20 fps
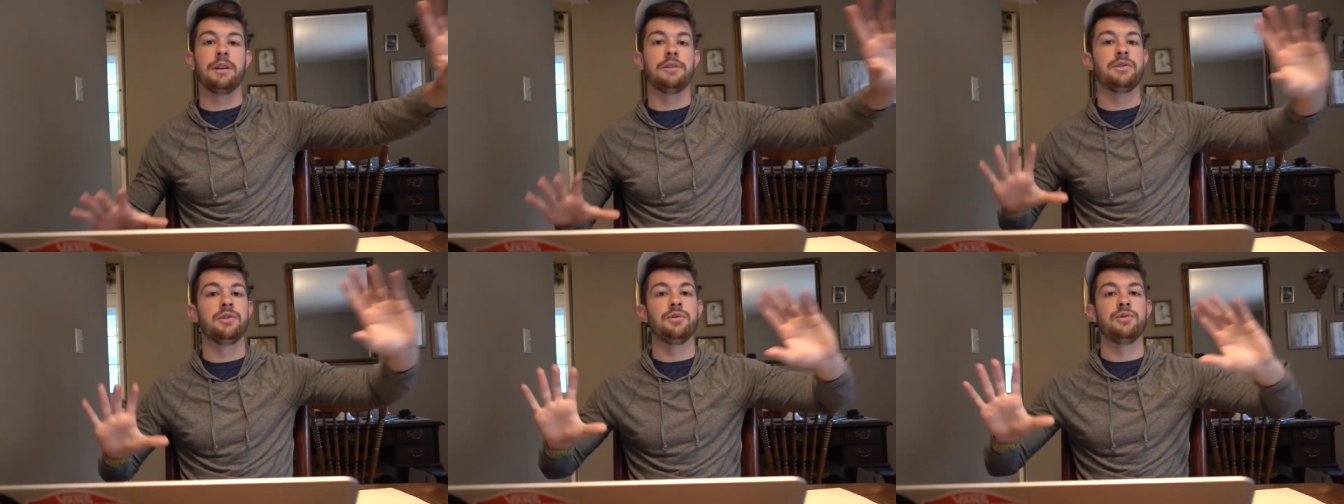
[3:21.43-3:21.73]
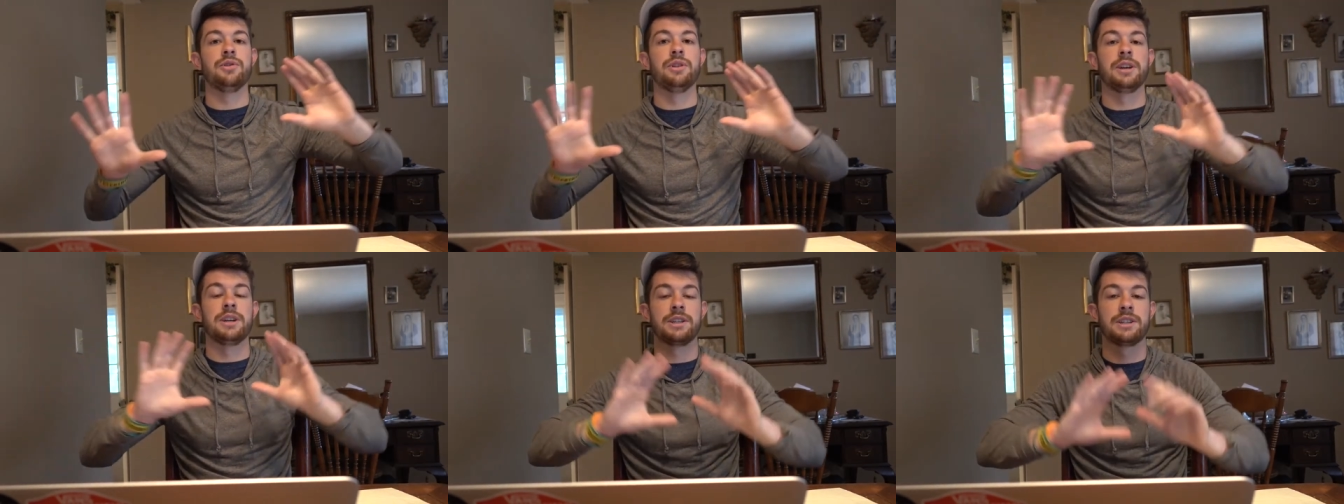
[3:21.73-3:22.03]
That's
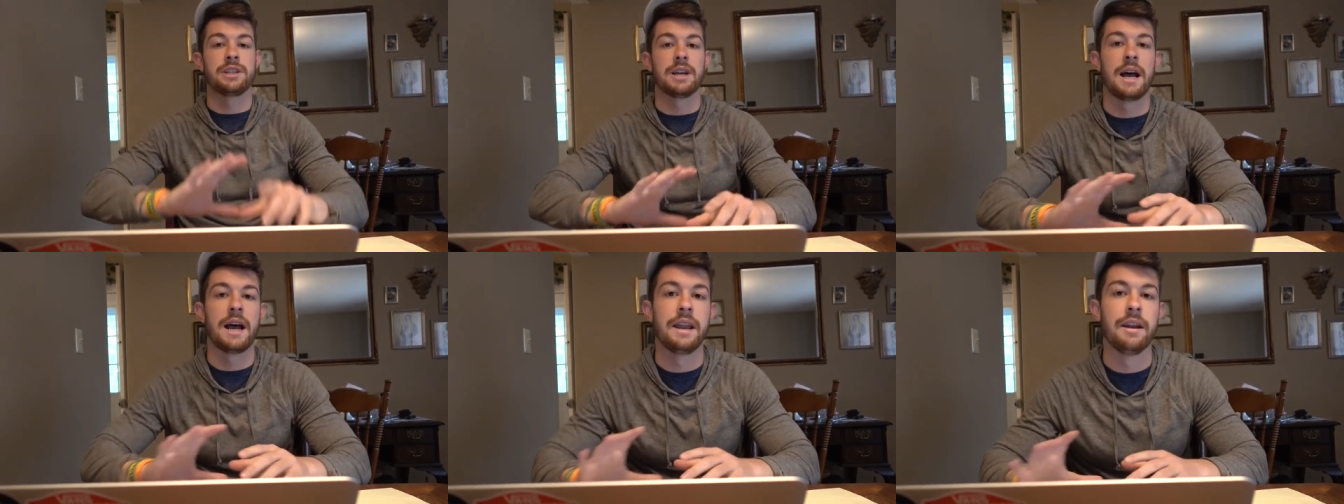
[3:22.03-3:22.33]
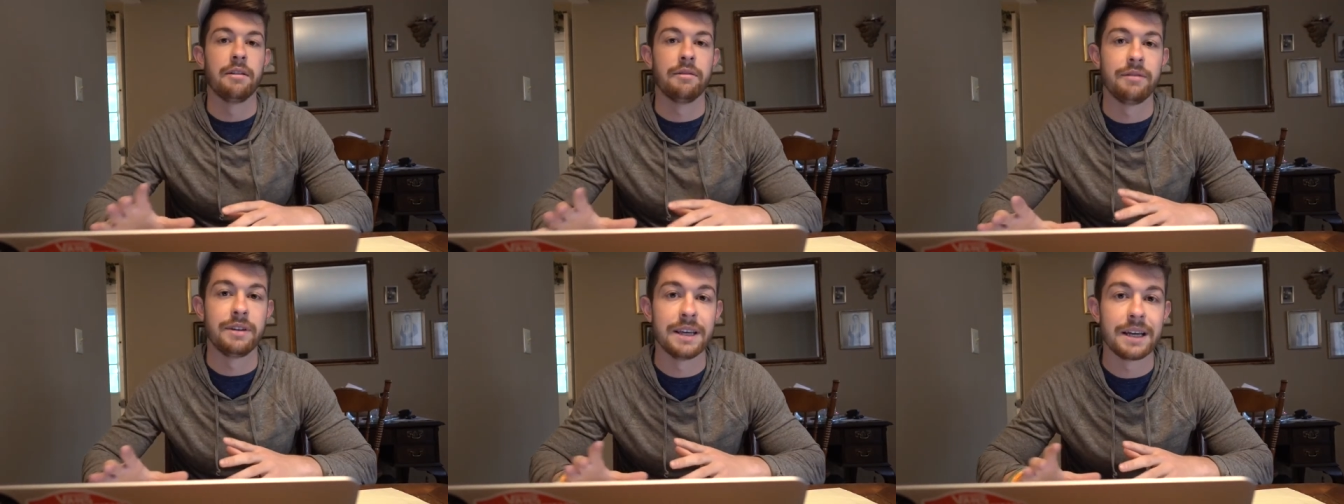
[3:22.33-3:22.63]
usually a
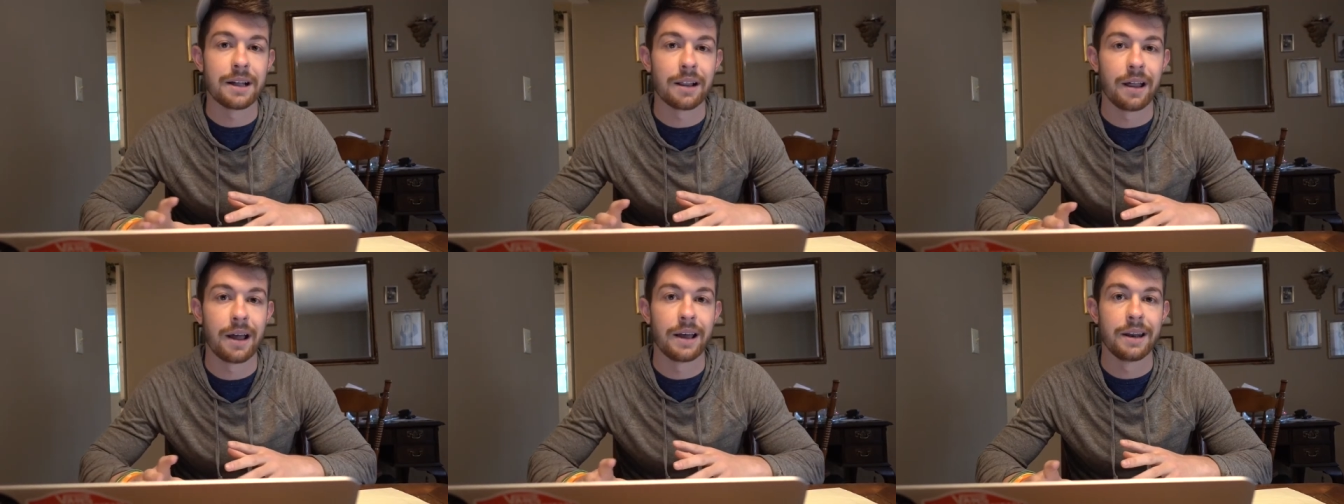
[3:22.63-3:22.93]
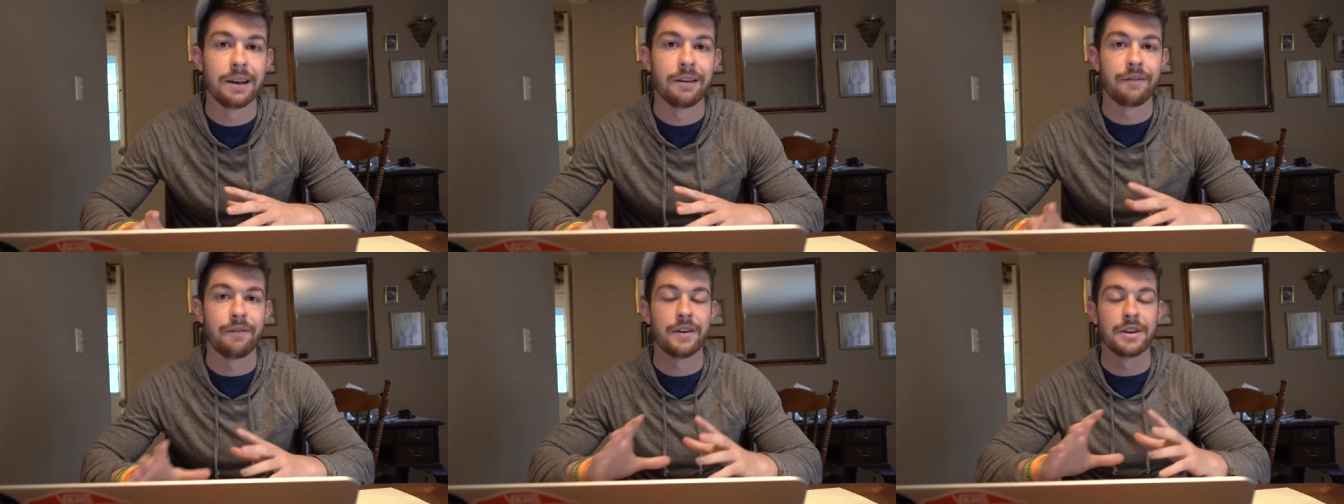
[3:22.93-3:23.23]
sign of
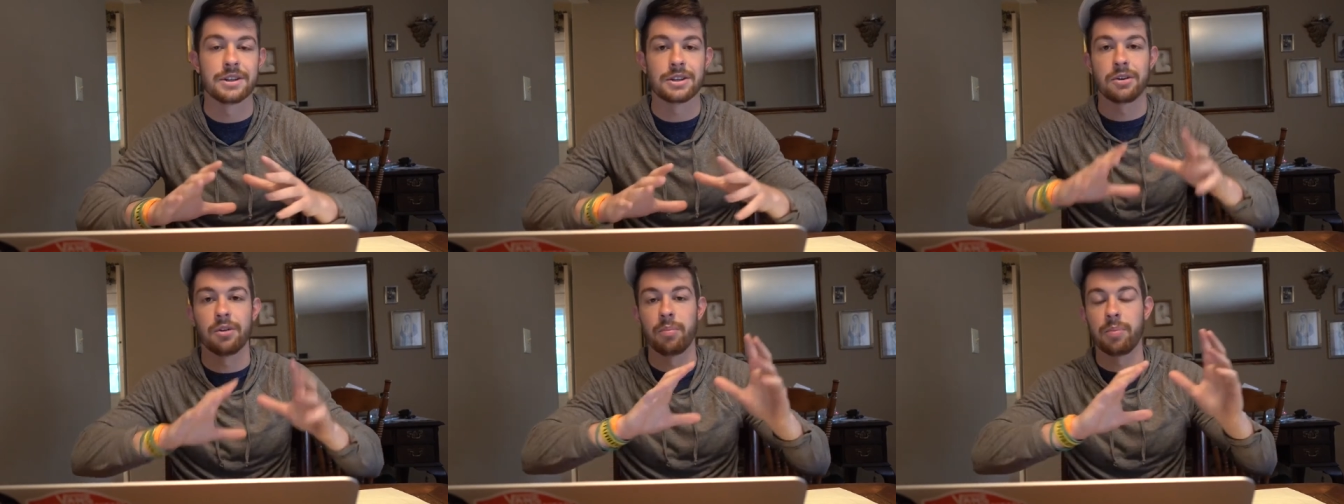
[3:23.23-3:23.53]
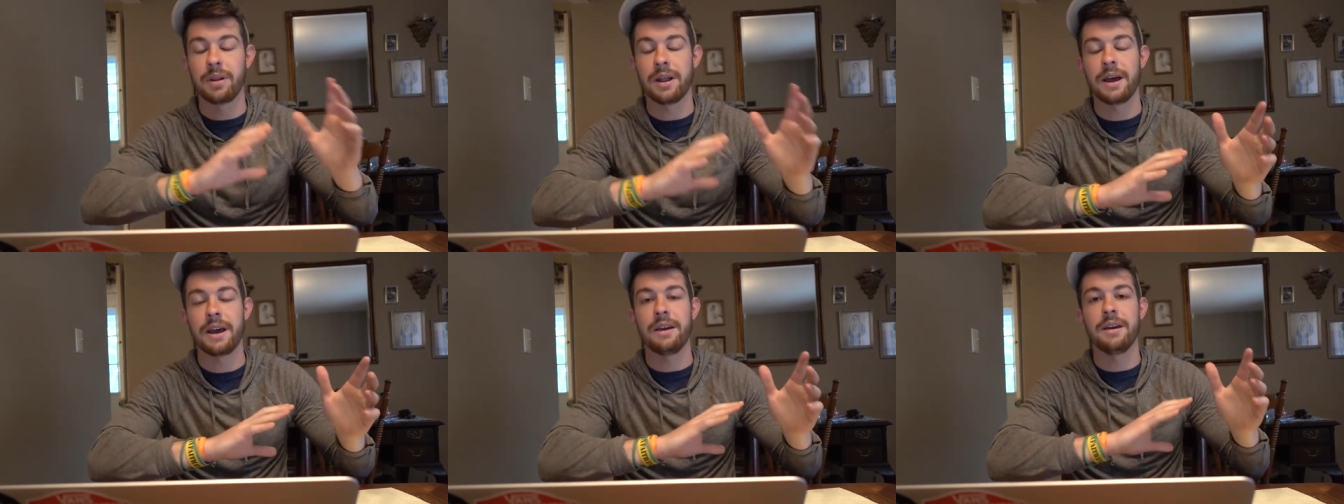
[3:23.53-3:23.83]
decline in physical
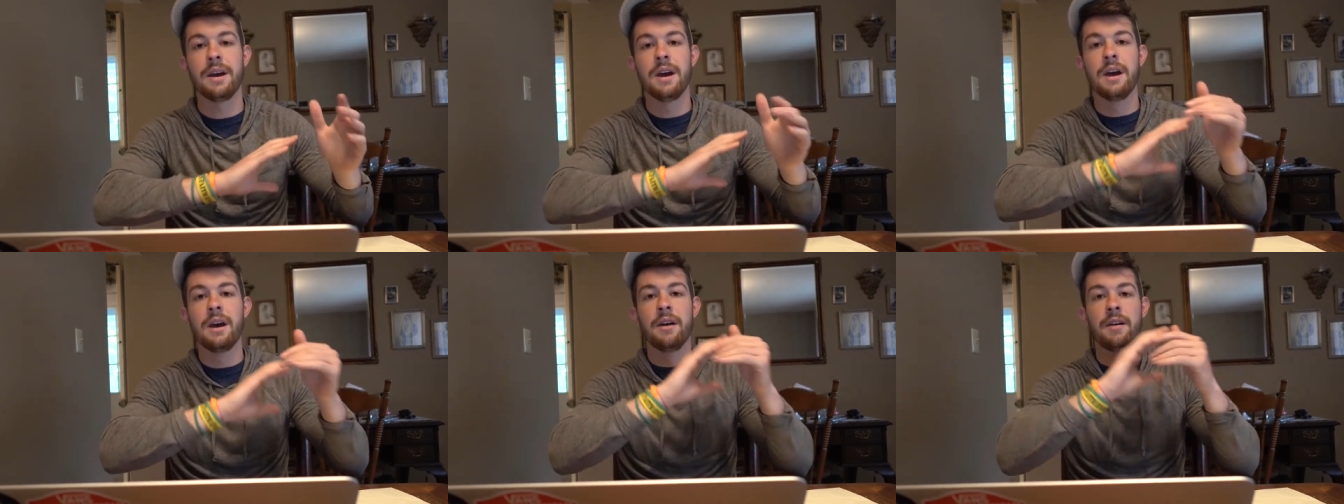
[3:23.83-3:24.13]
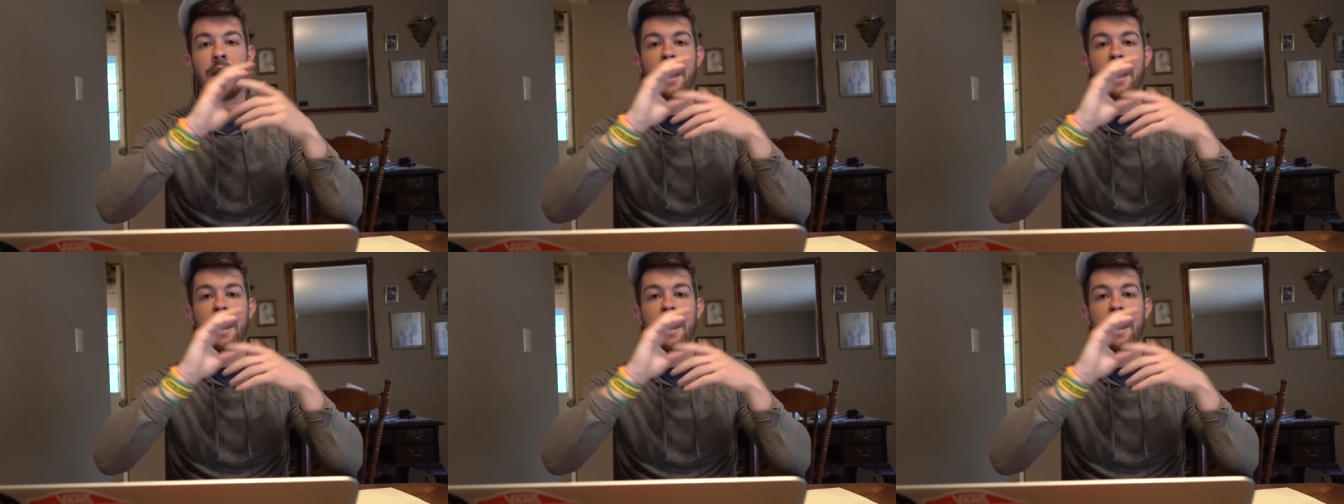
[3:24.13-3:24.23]
play